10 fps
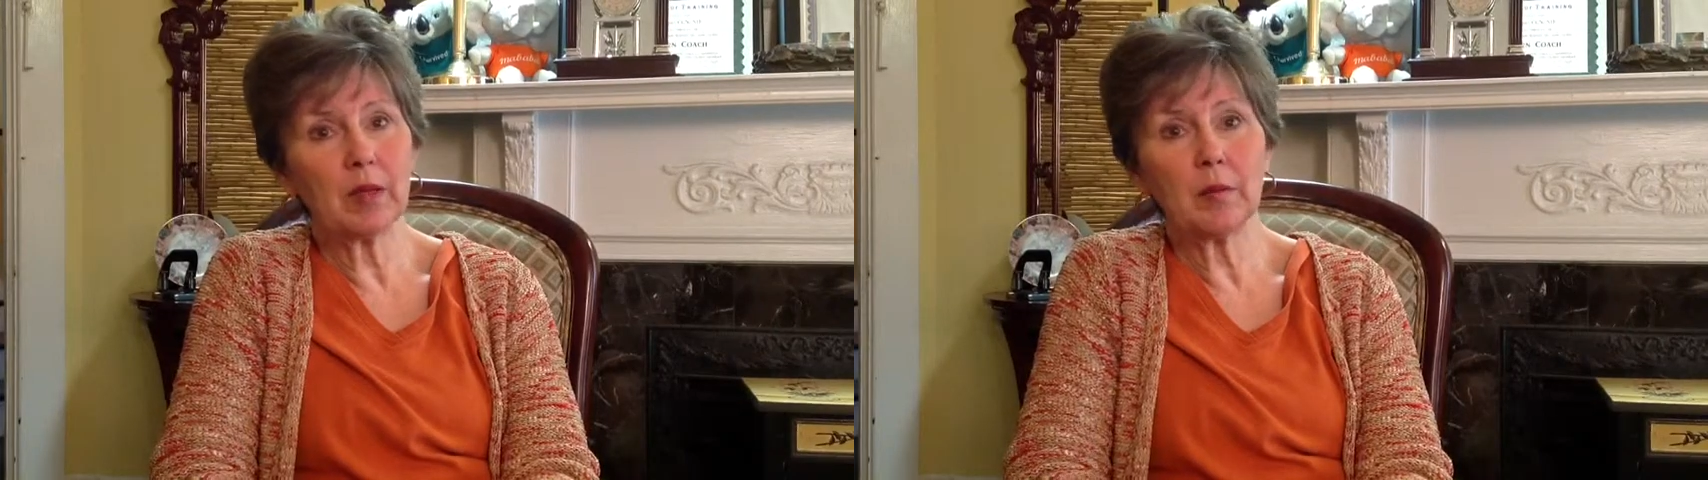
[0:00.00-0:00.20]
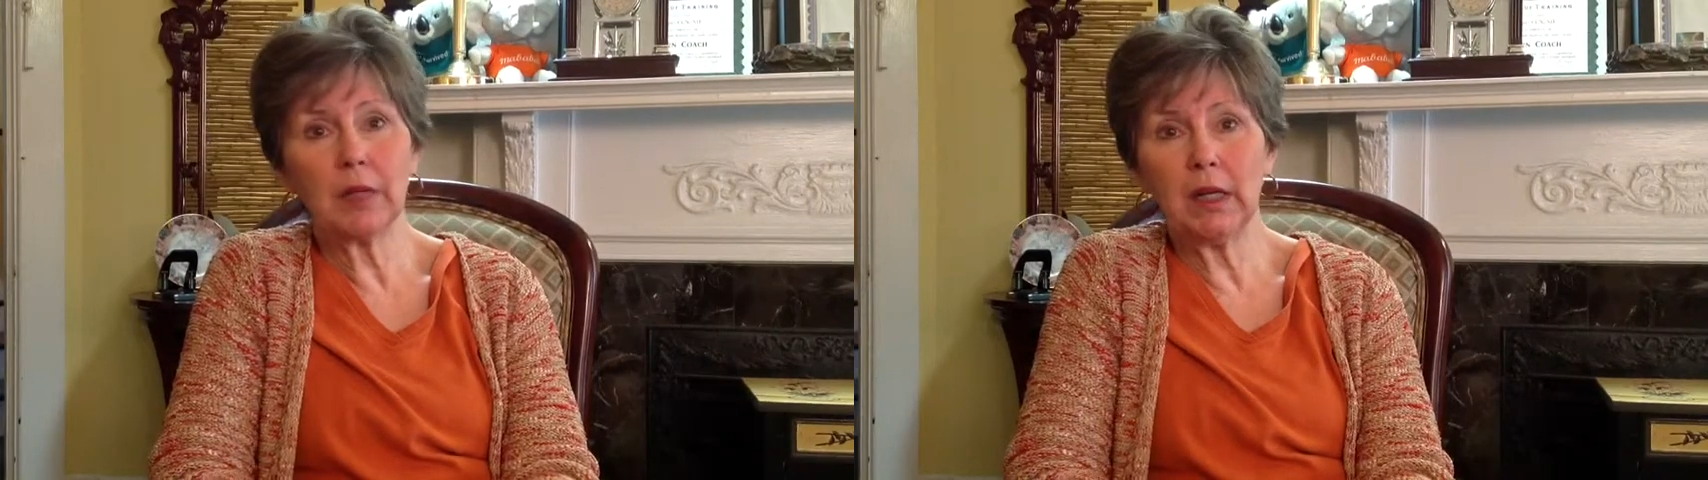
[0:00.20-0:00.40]

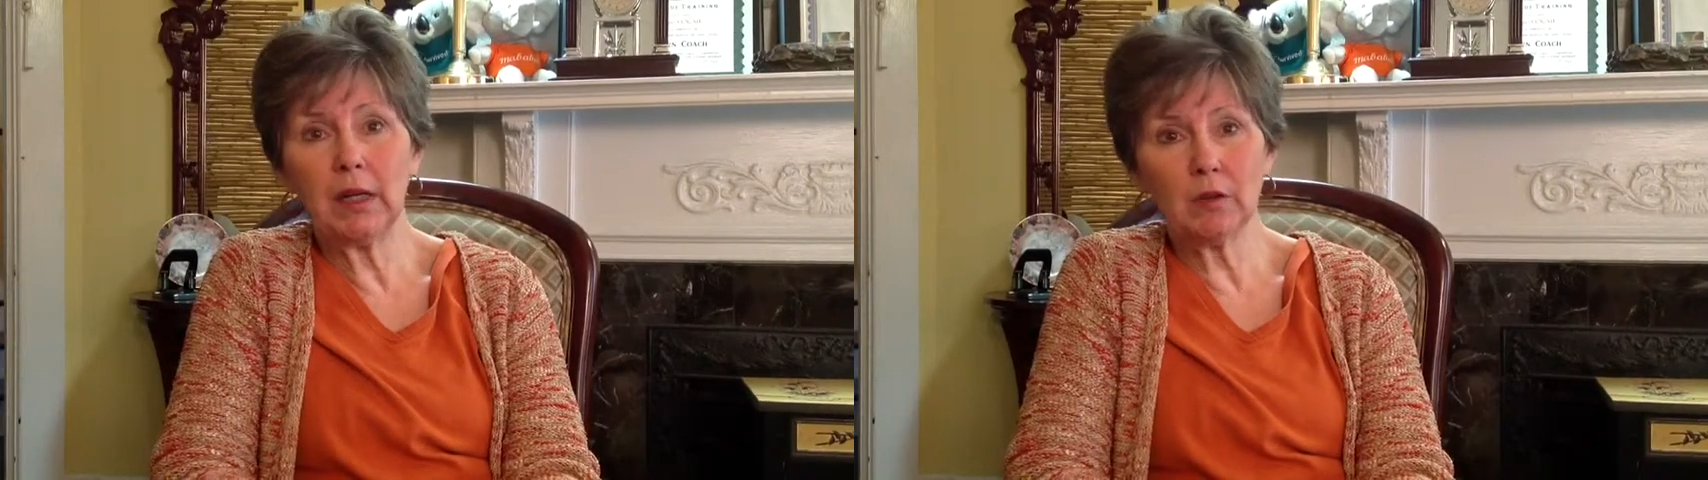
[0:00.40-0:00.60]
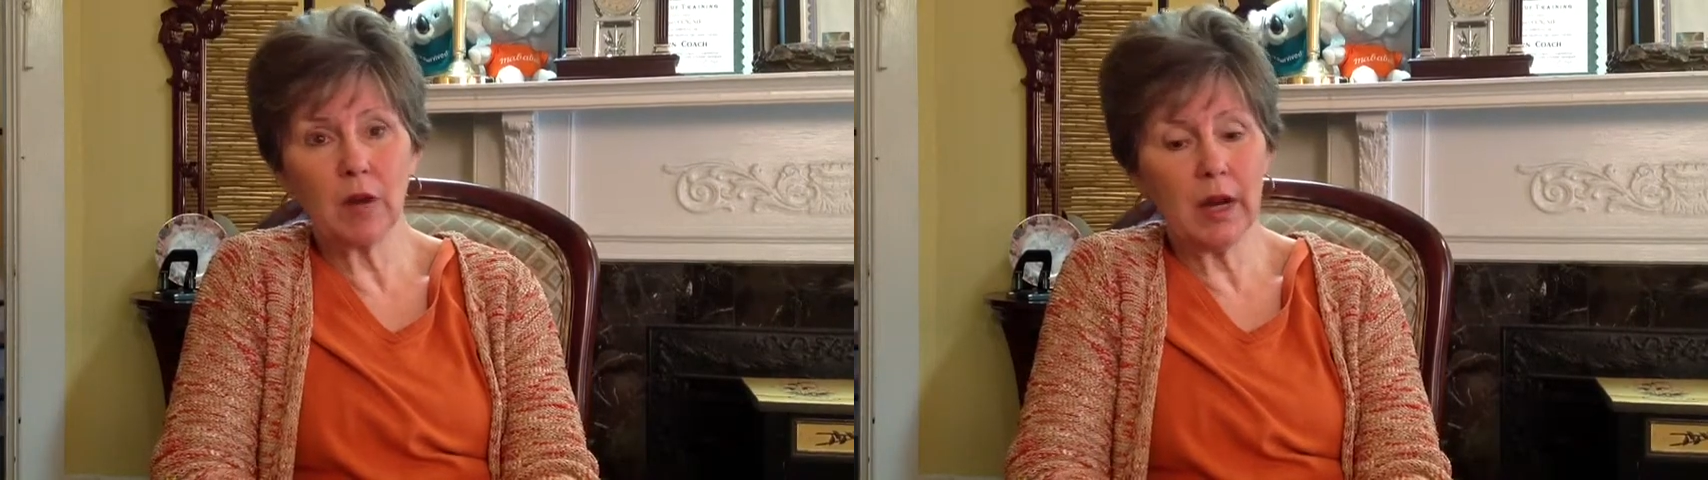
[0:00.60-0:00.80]
I'm
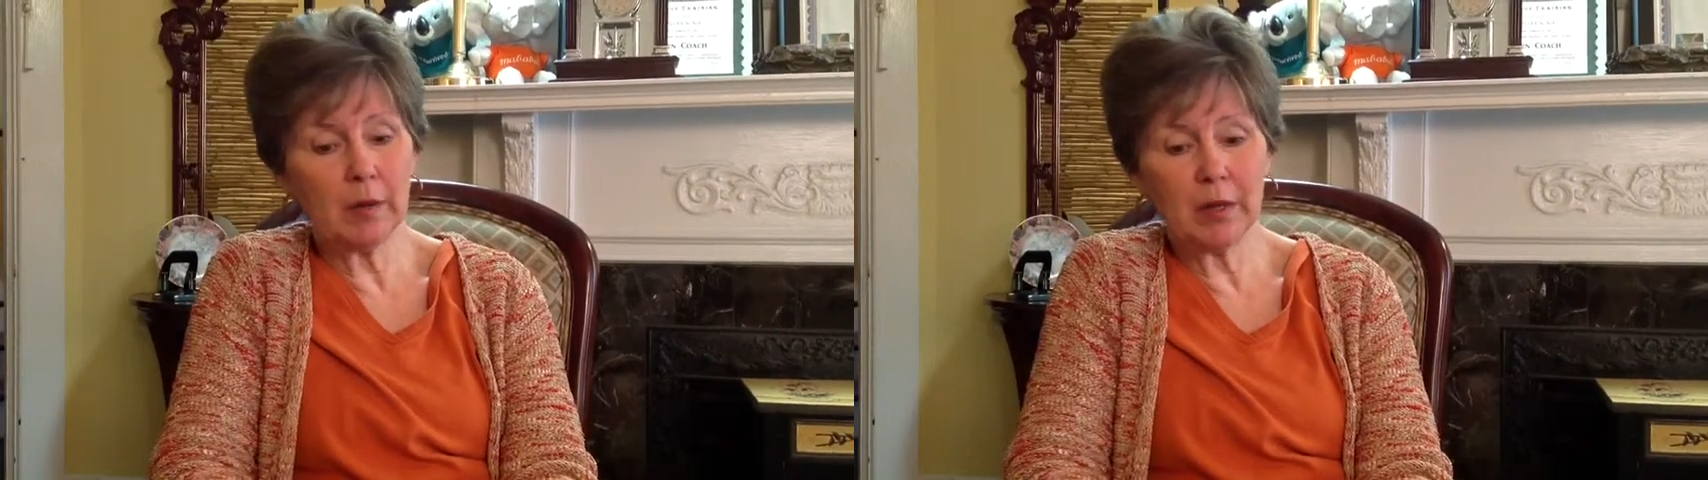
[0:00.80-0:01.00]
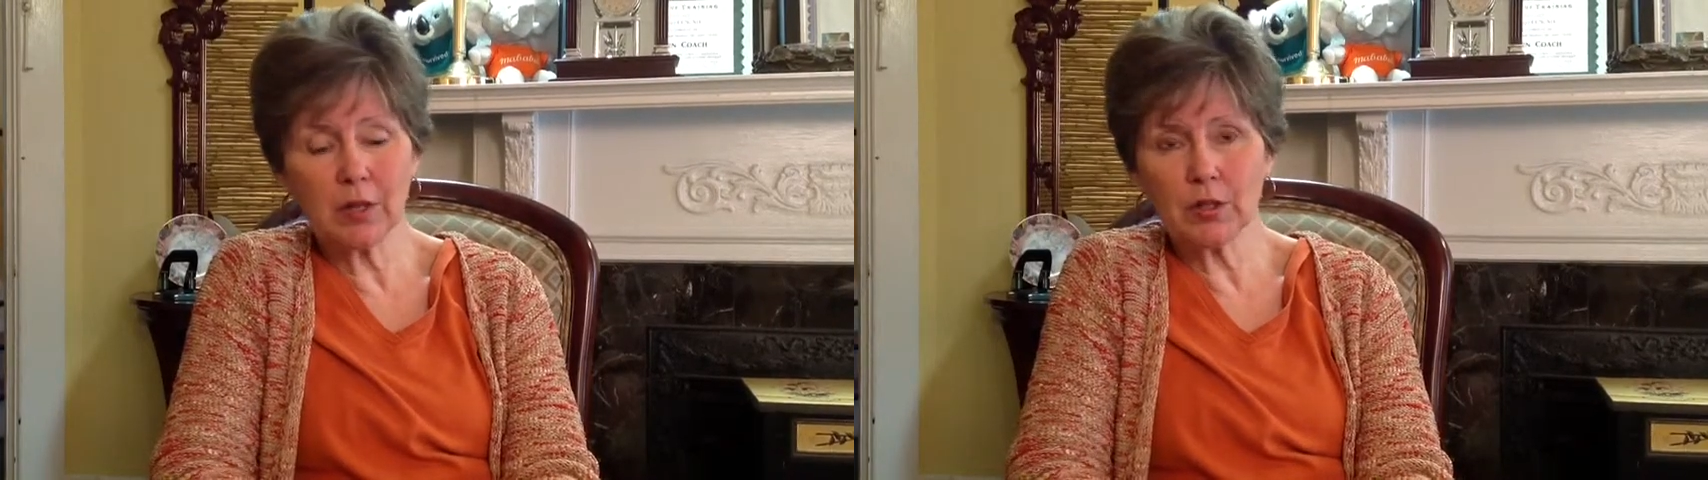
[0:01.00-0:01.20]
eating right,
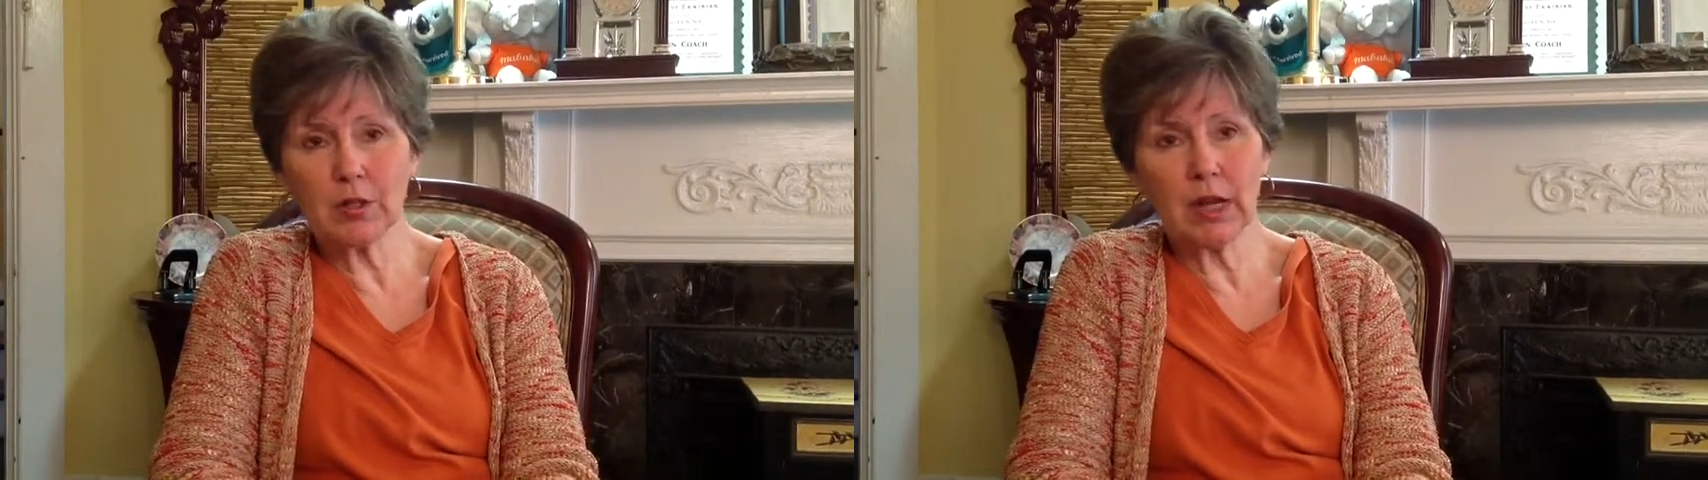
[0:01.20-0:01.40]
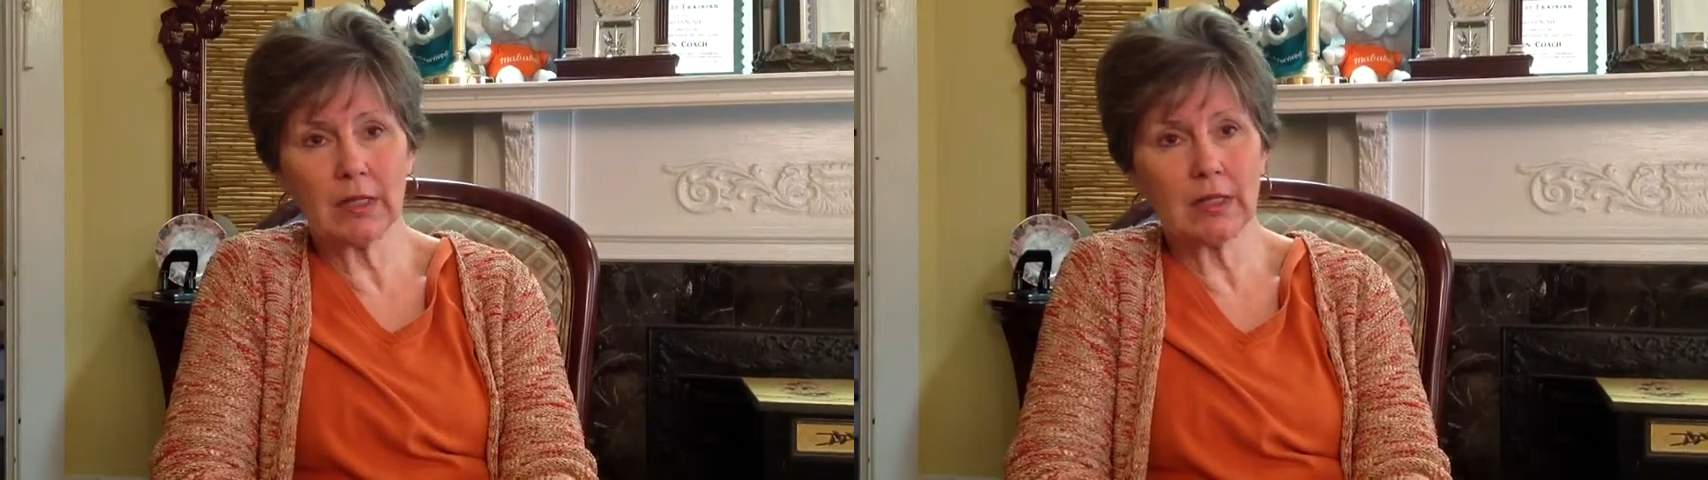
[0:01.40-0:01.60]
I'm
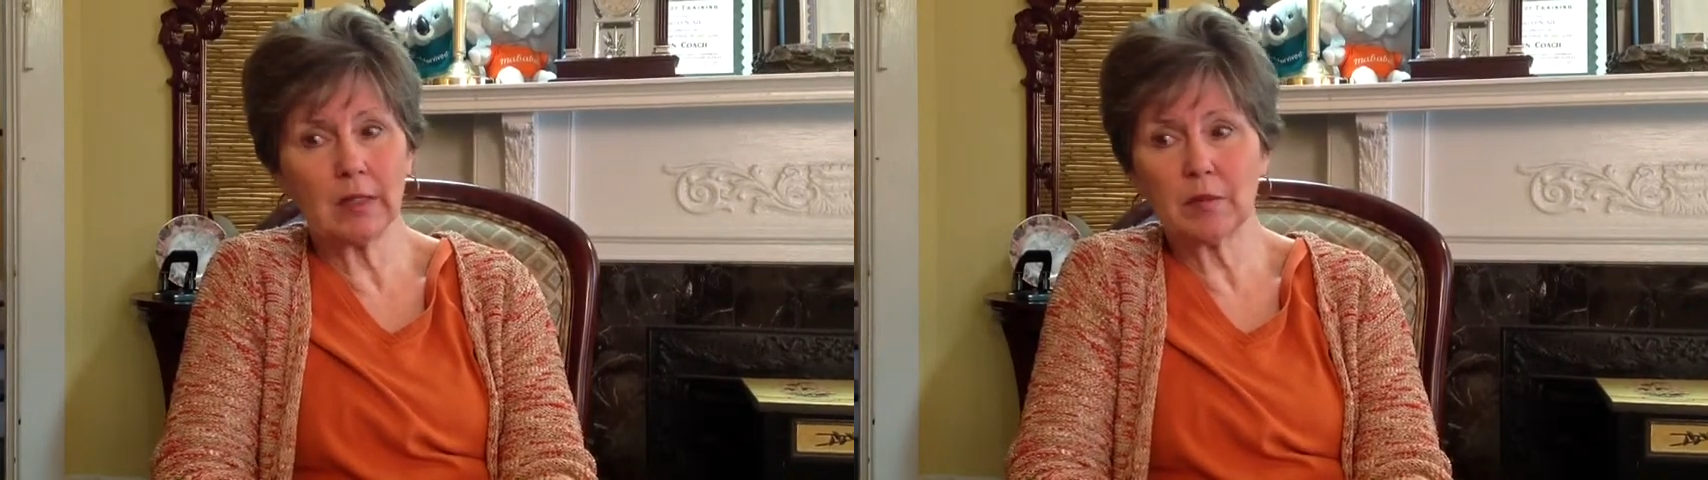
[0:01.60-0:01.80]
exercising,